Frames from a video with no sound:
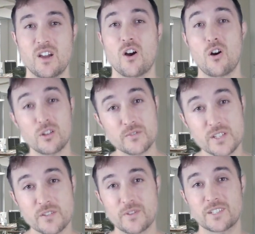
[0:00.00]
All of these
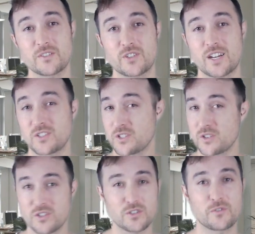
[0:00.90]
effective strategies you
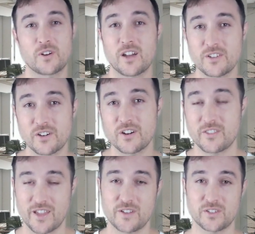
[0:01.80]
can do for under
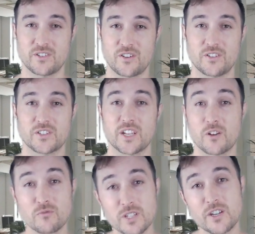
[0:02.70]
$1,000, and I
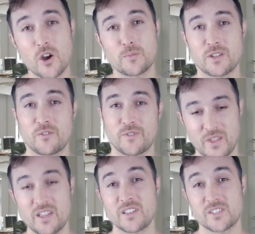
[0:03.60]
really hope that you found
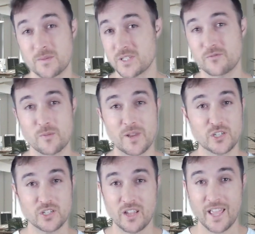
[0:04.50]
some of this
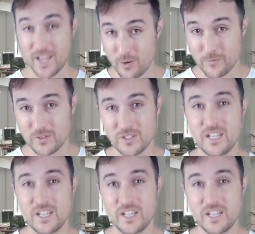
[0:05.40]
information helpful.